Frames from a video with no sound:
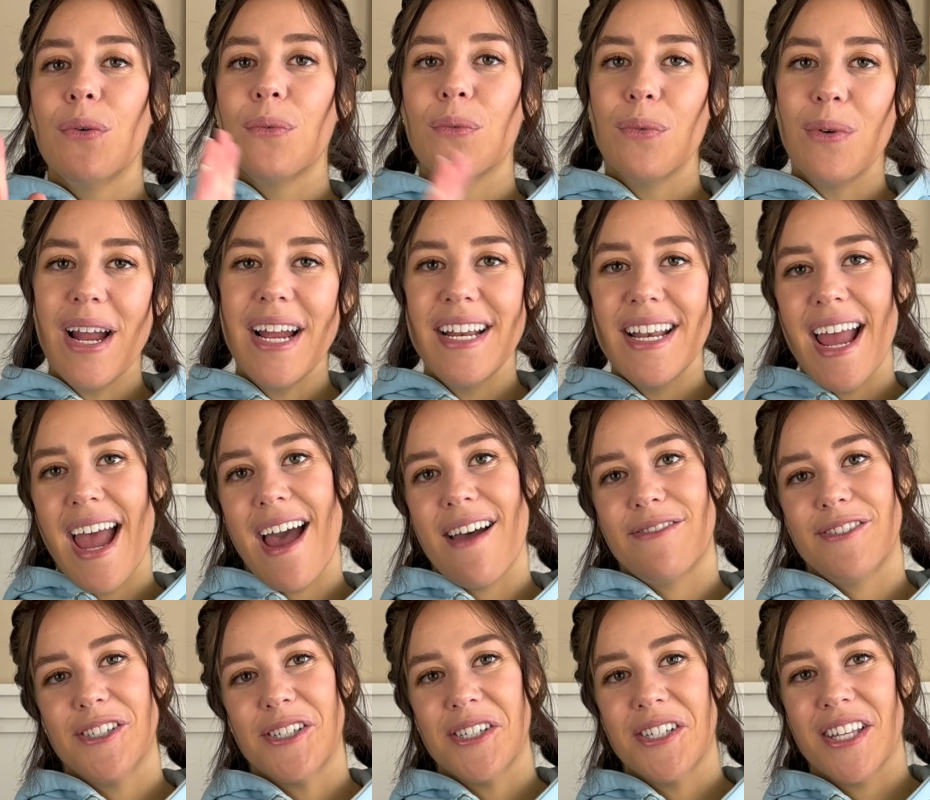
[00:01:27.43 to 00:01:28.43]
Right
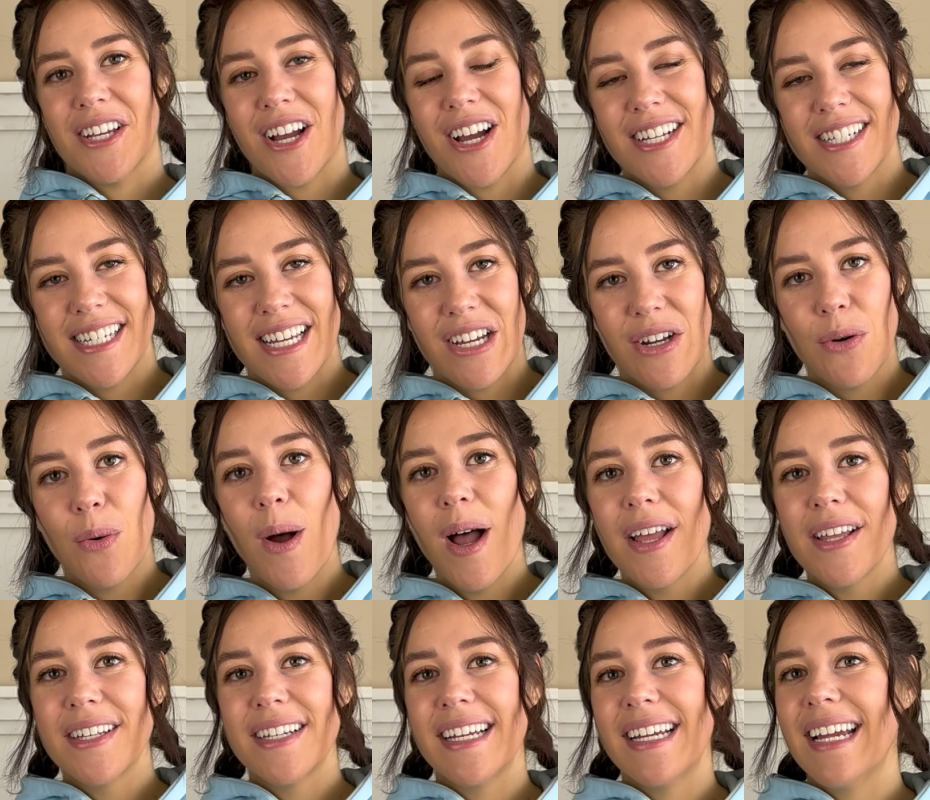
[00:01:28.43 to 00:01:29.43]
after the content
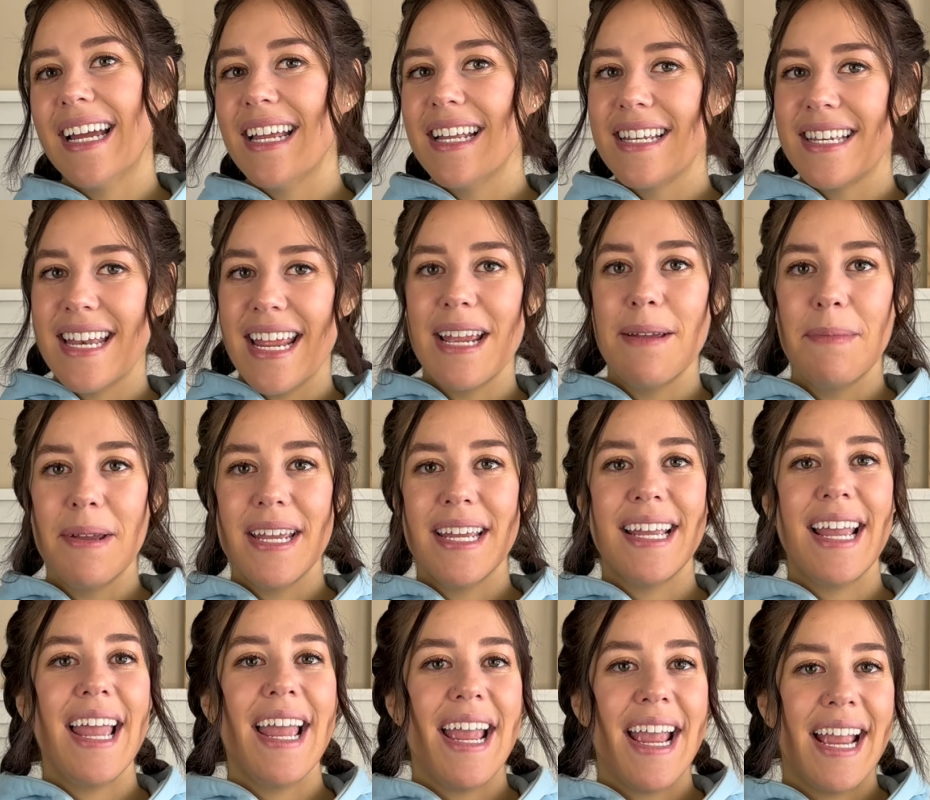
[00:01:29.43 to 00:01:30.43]
quality, naming
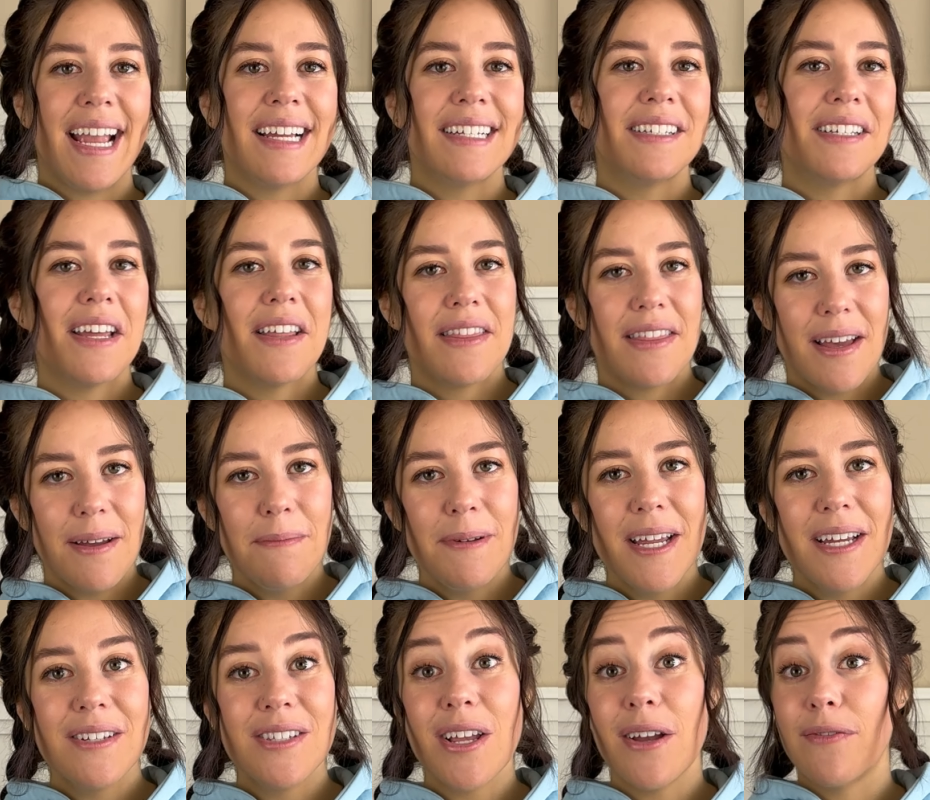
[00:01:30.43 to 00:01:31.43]
and
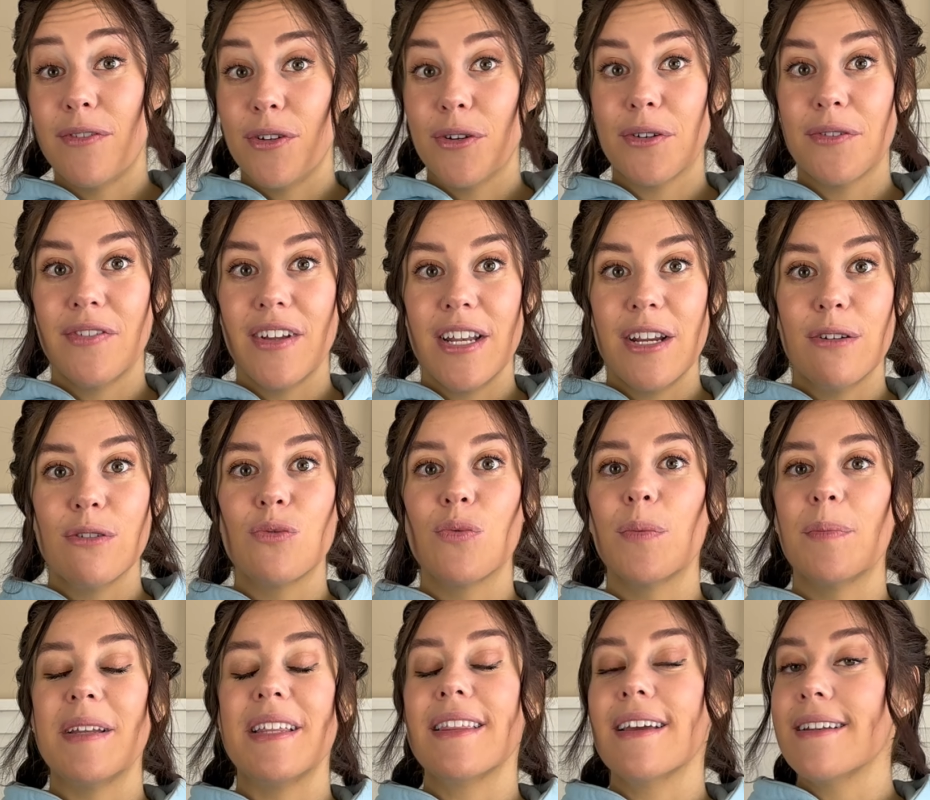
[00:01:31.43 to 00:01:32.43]
thumbnails of your videos will
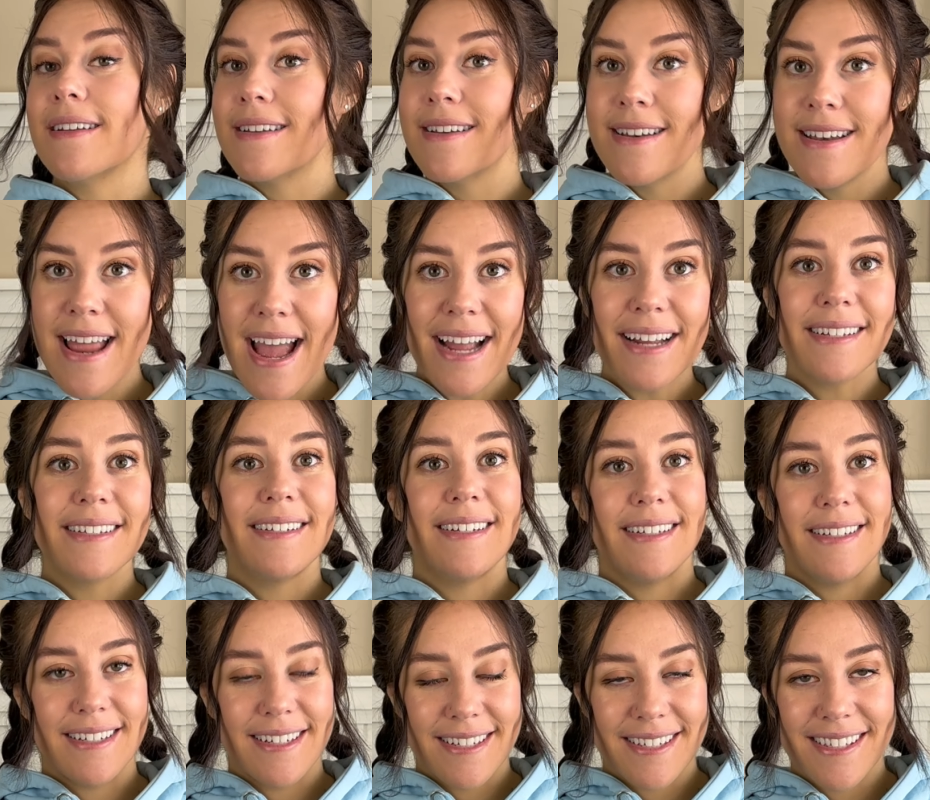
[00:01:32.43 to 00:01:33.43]
be the next
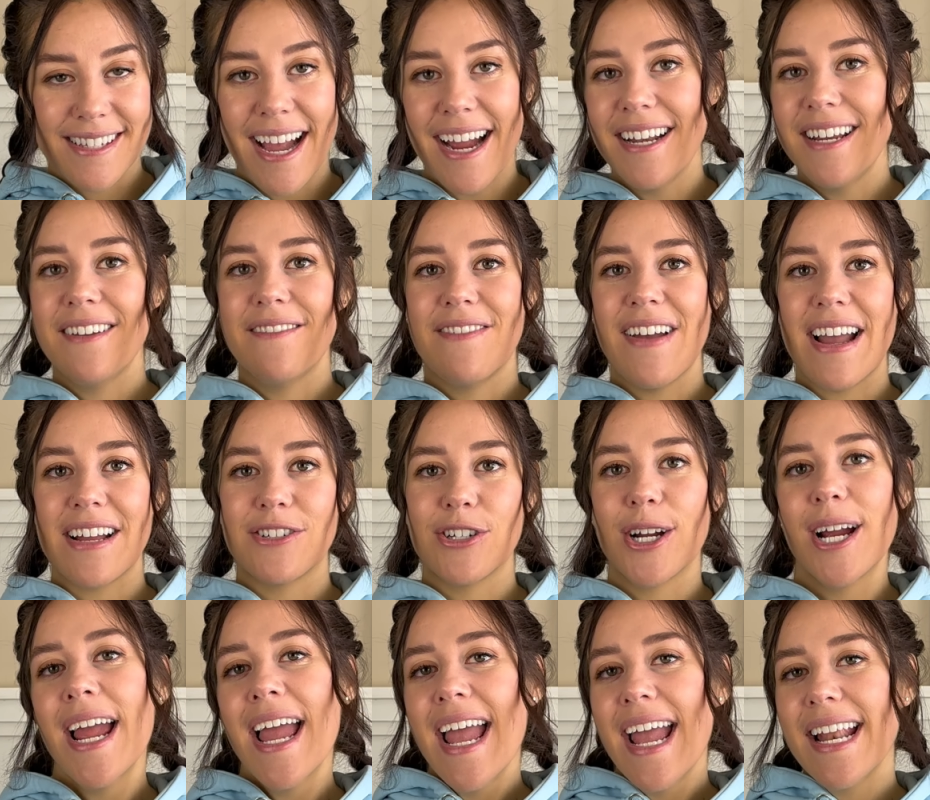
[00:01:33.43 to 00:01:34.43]
deciding
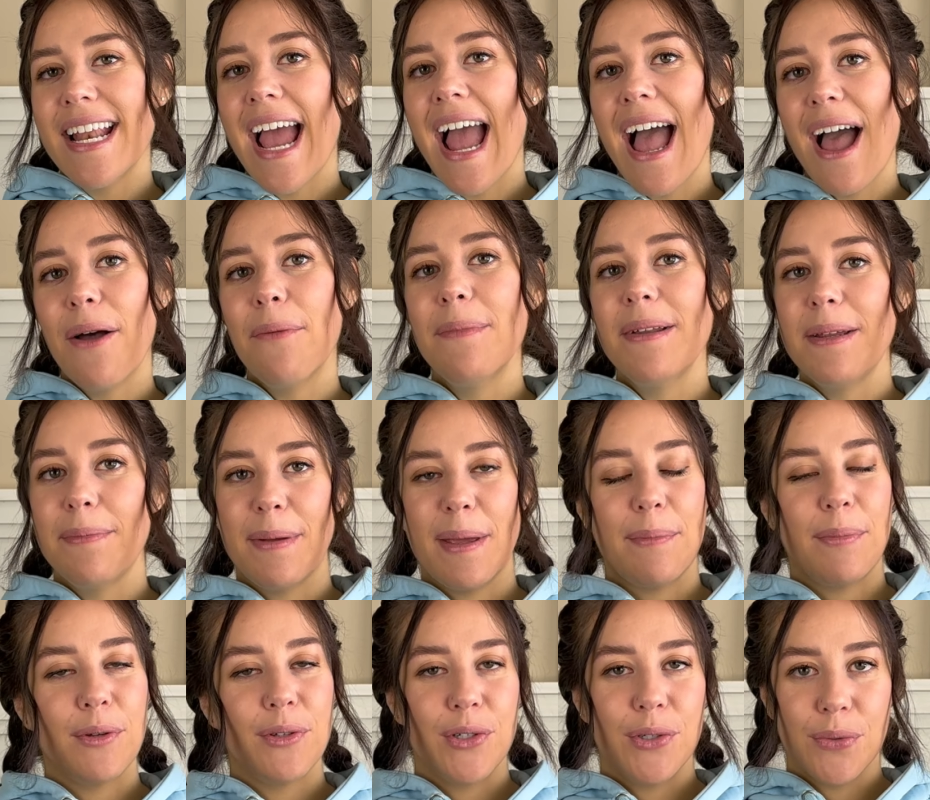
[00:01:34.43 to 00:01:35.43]
factor in how many
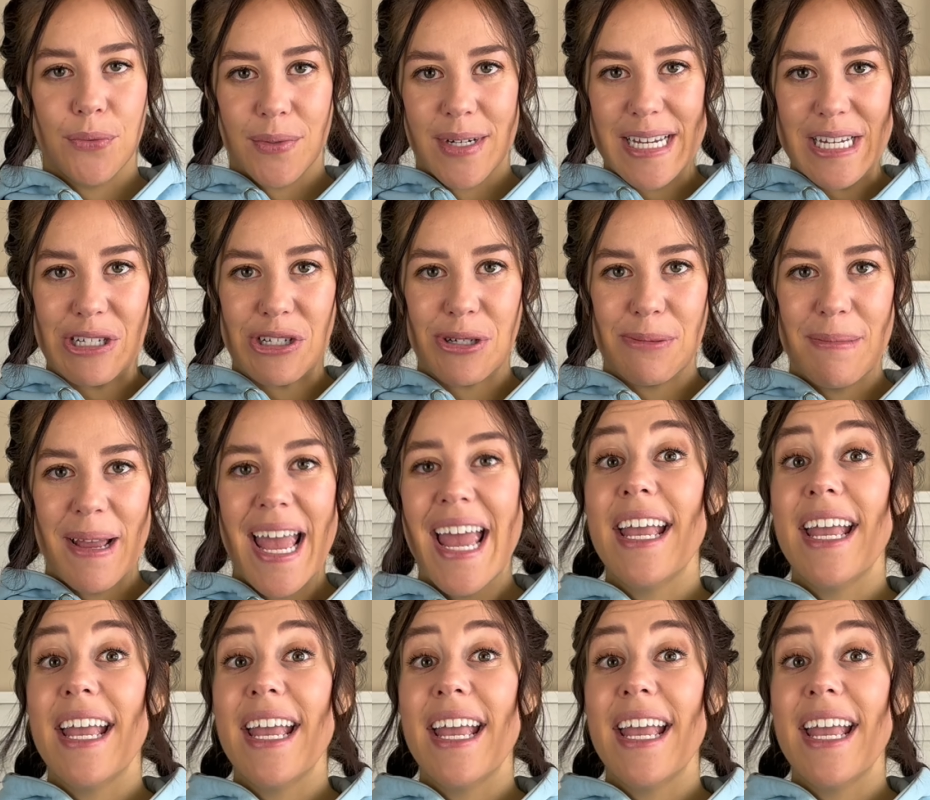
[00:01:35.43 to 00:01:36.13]
people you'll reach.